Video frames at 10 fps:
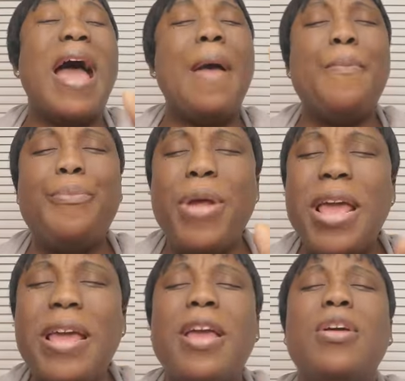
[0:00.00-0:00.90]
I
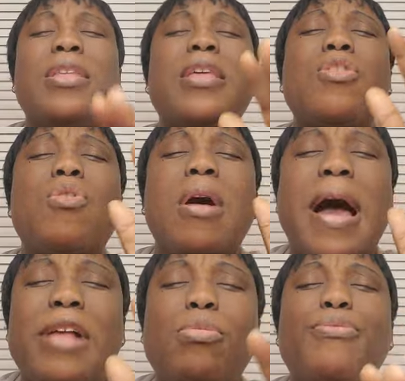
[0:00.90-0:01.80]
pray that your
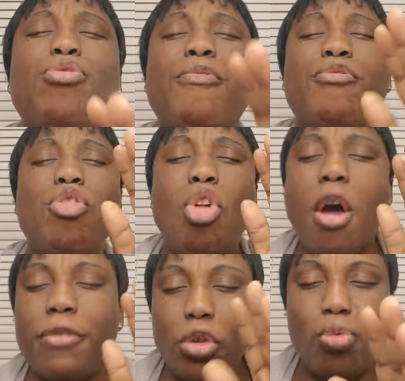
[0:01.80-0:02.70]
heart will be full of
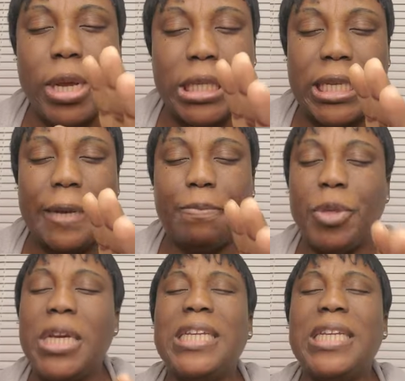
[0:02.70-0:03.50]
love towards them.